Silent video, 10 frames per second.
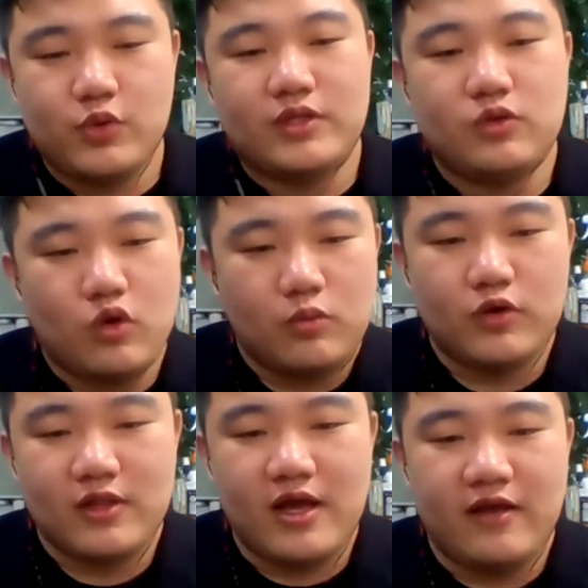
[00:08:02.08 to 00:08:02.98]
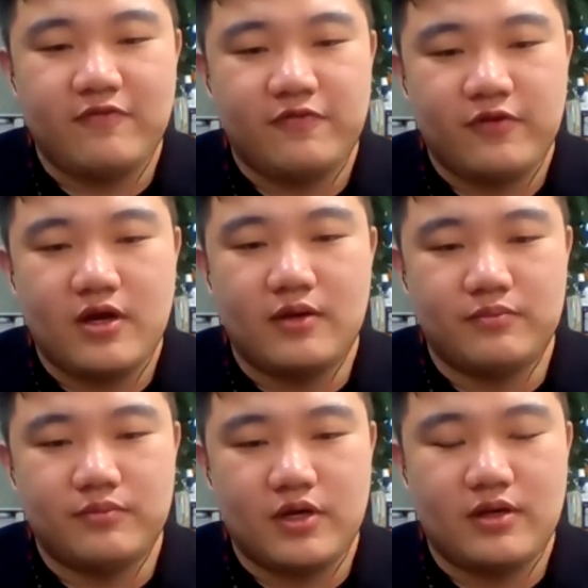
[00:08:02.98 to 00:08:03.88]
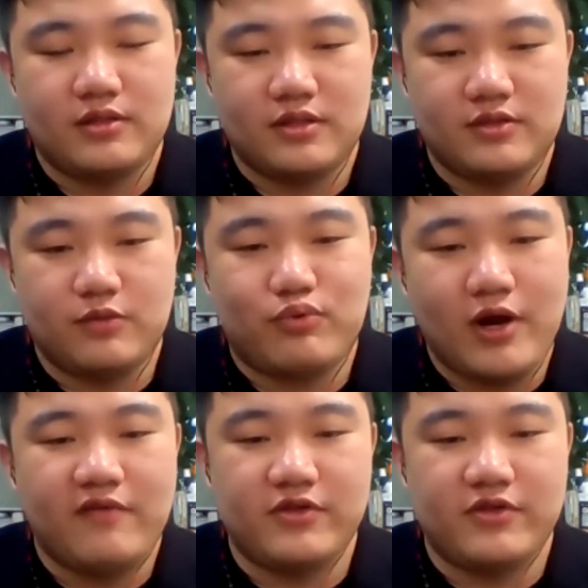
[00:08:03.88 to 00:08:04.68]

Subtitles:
between normal life, the